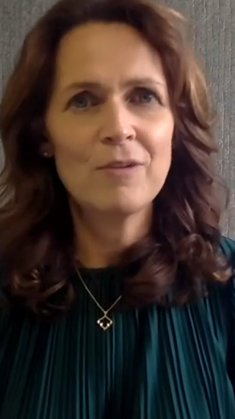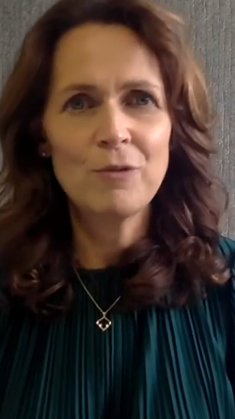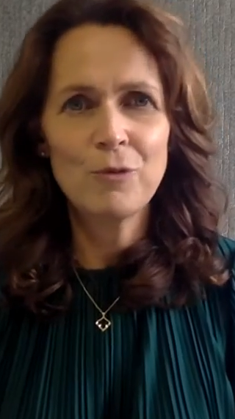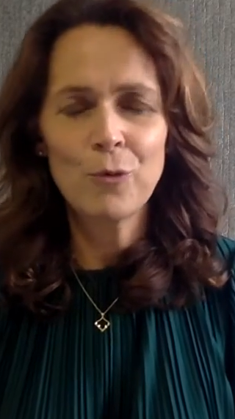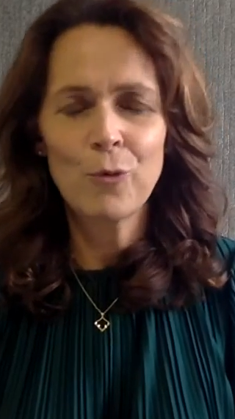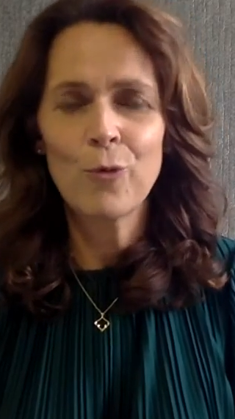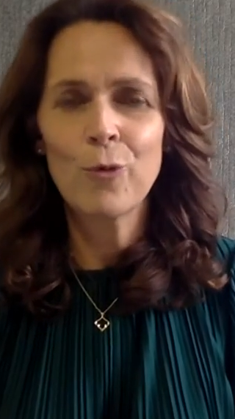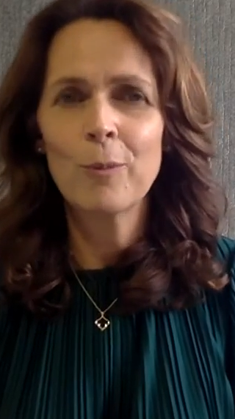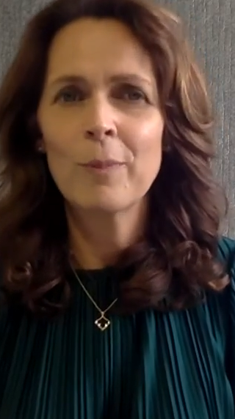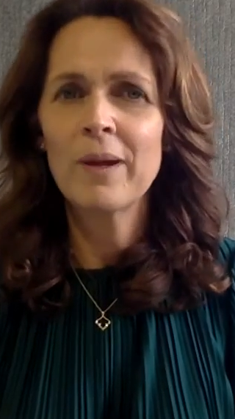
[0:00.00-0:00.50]

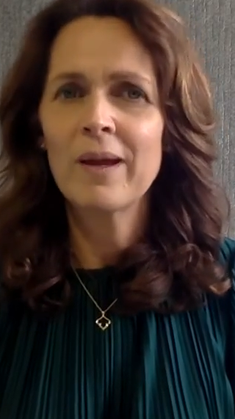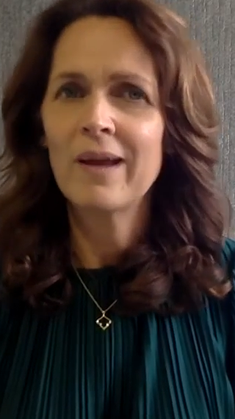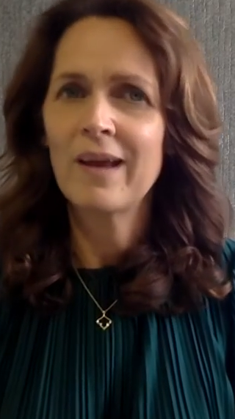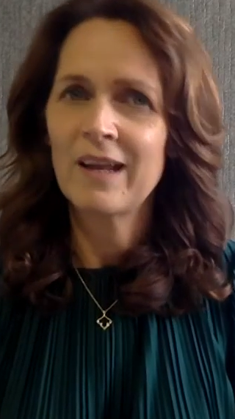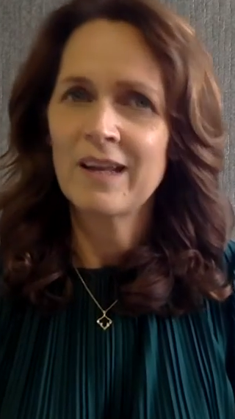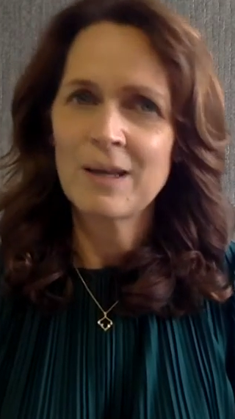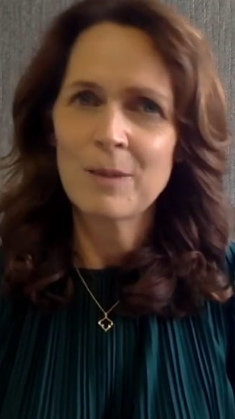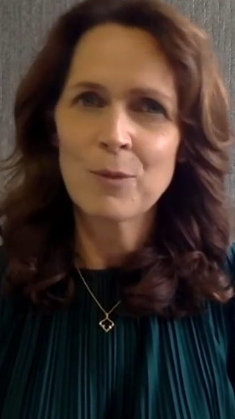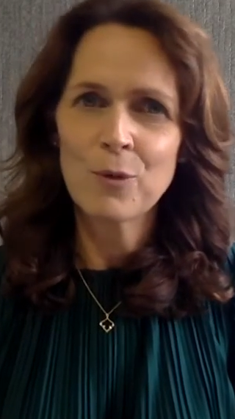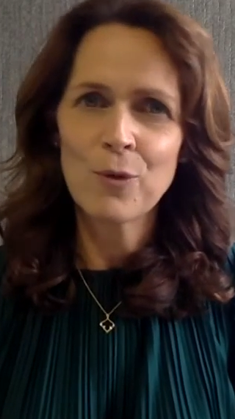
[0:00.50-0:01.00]
norm
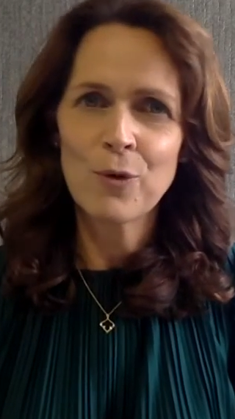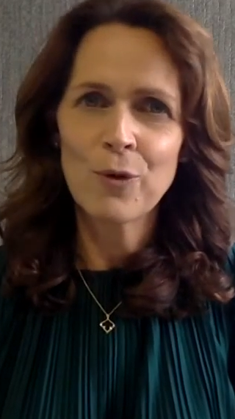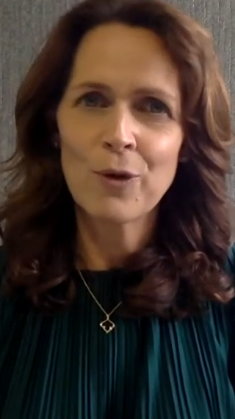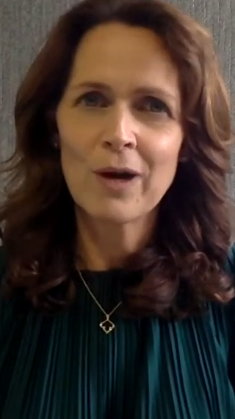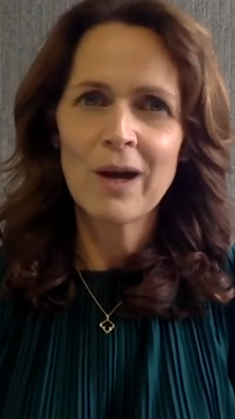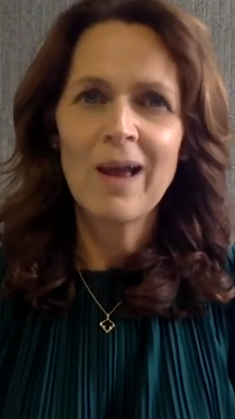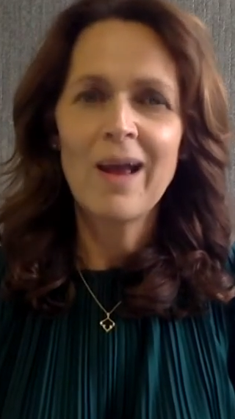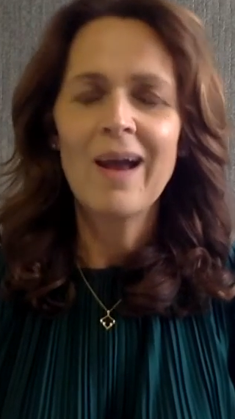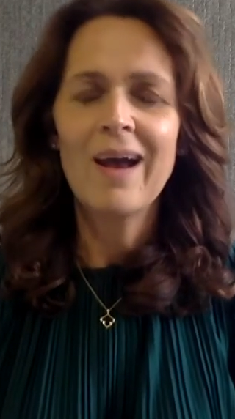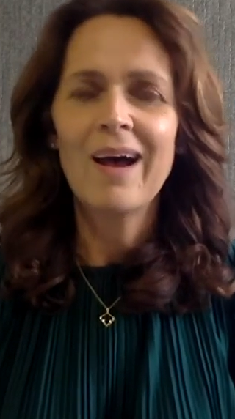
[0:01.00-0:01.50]

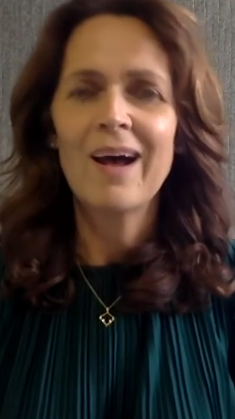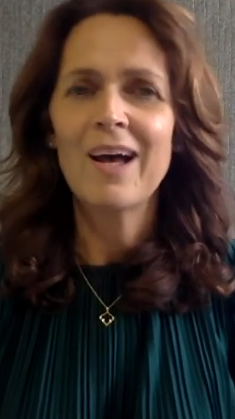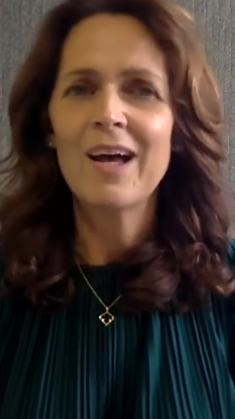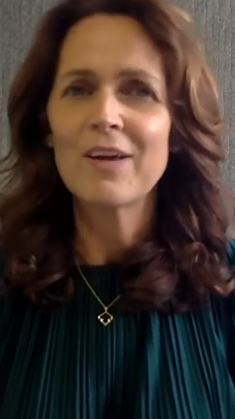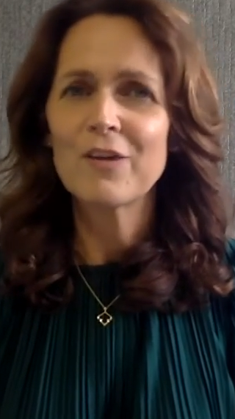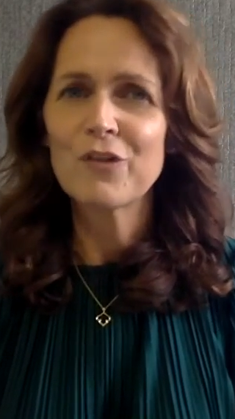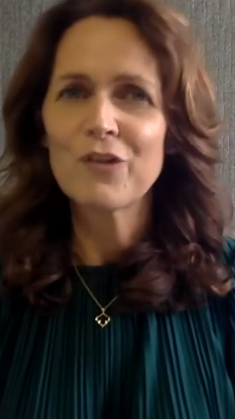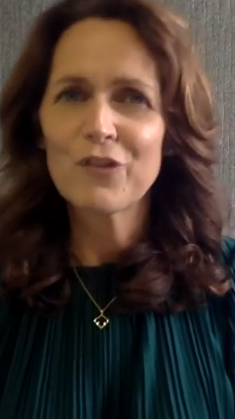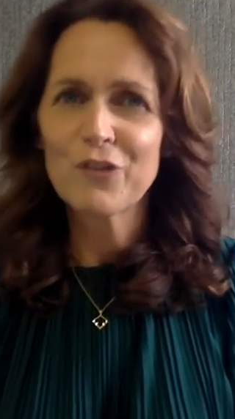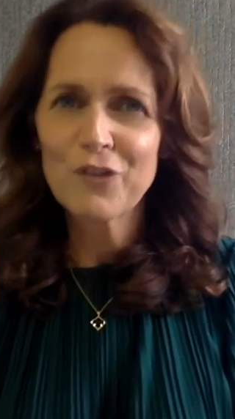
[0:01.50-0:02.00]
anymore.
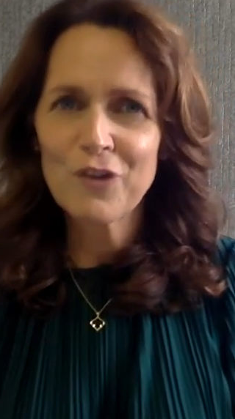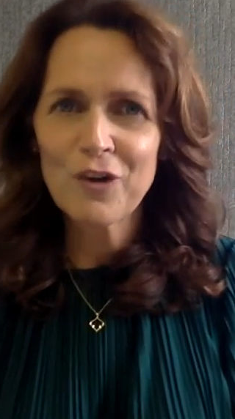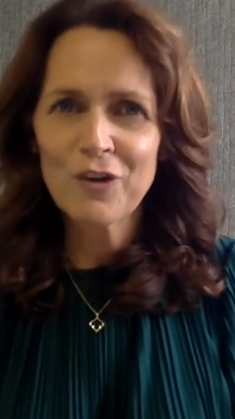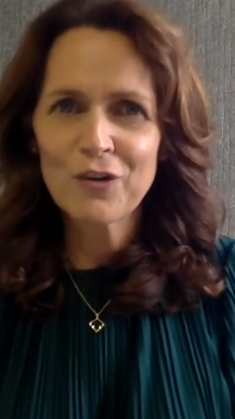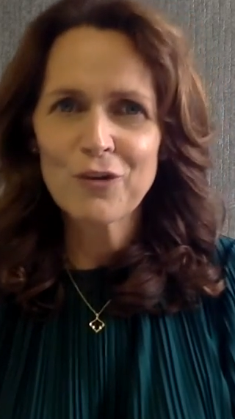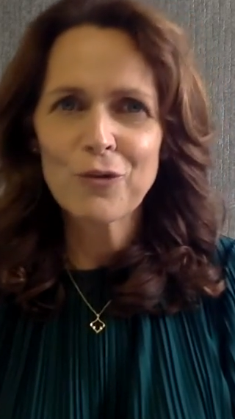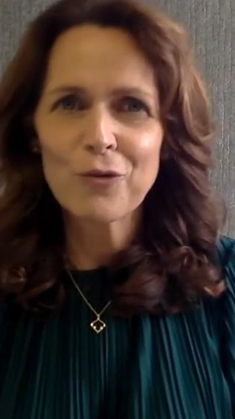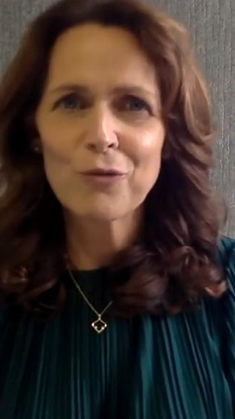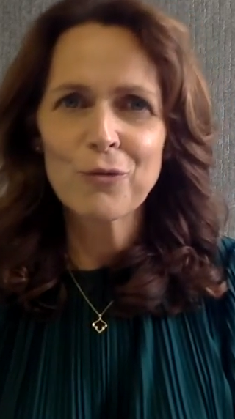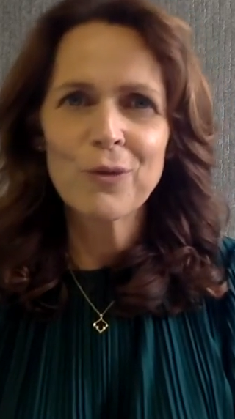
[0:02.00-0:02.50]
To
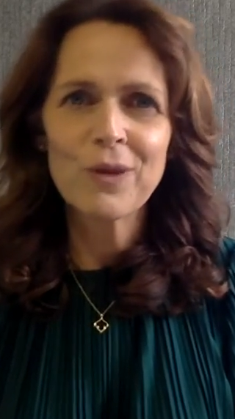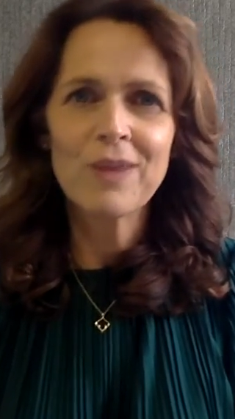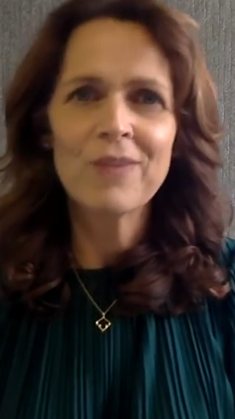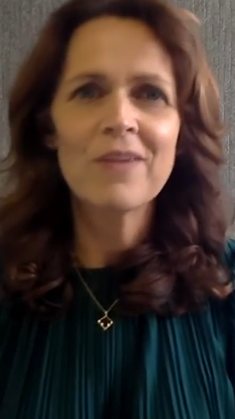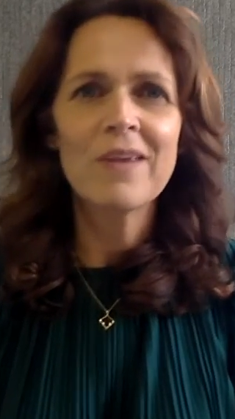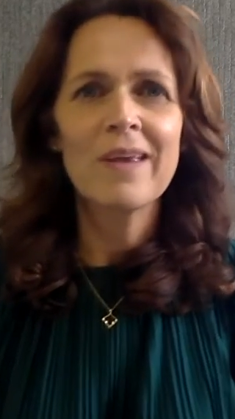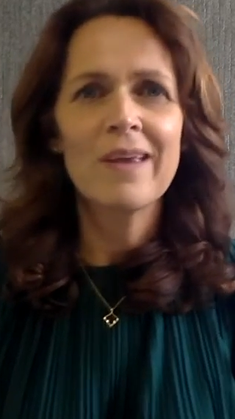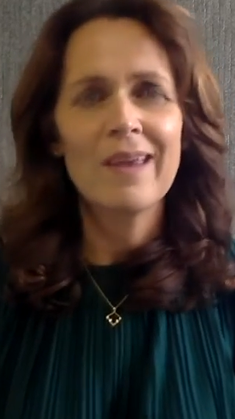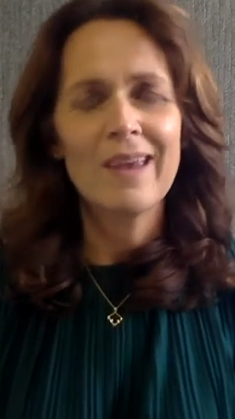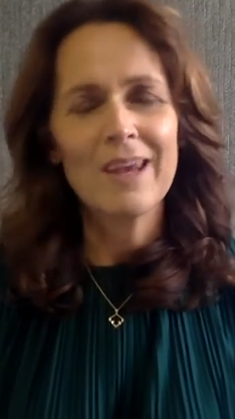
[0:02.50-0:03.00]
start off
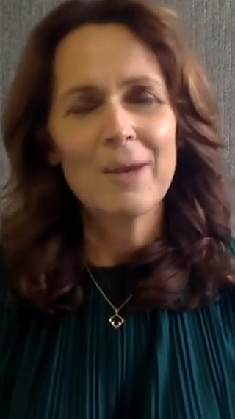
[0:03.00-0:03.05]
with,